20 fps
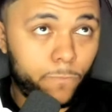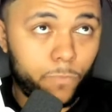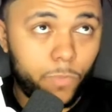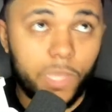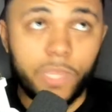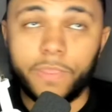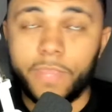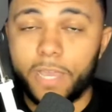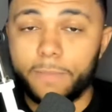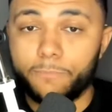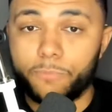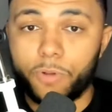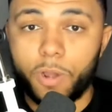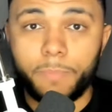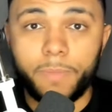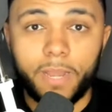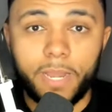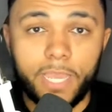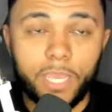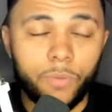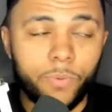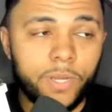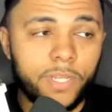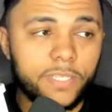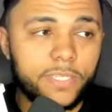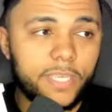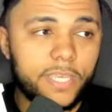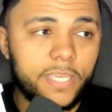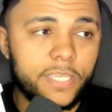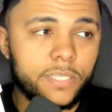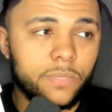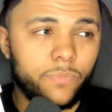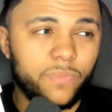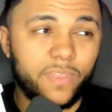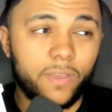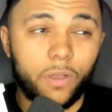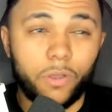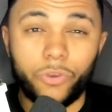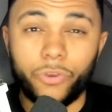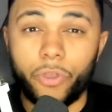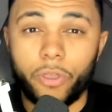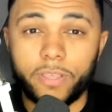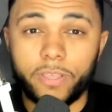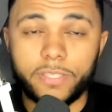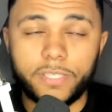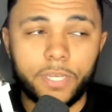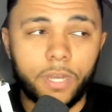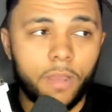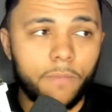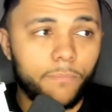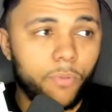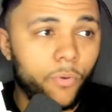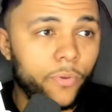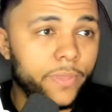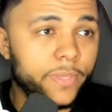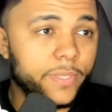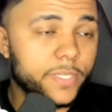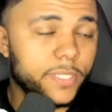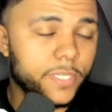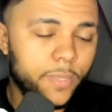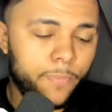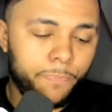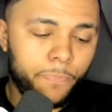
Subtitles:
in that Premier League winning season when they got 99 points,